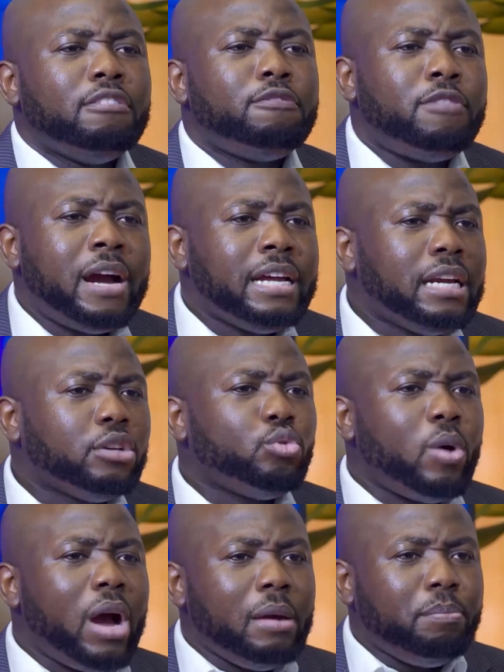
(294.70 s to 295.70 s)
Find out
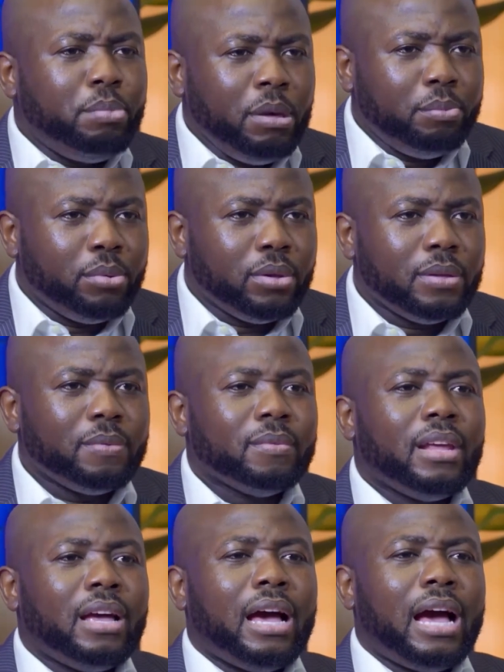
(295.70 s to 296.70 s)
why people
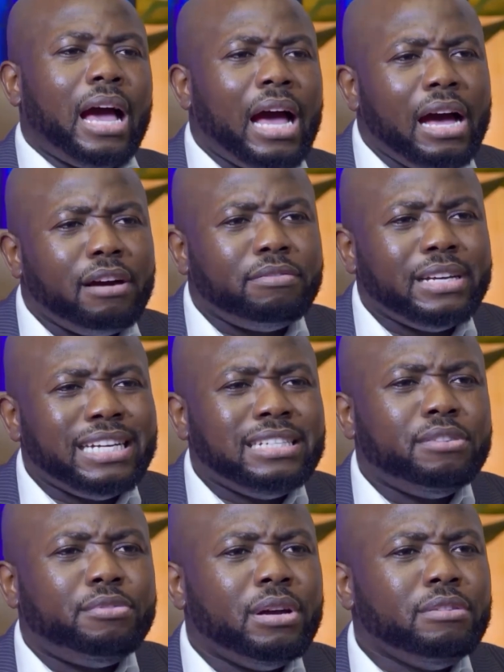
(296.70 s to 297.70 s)
have a
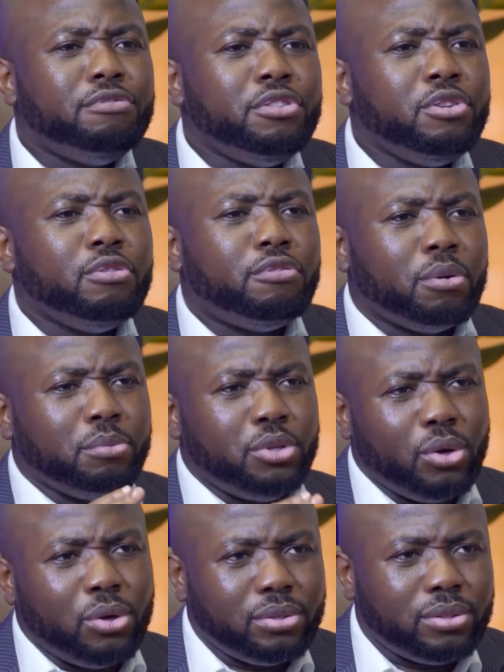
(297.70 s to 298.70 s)
different view from yours.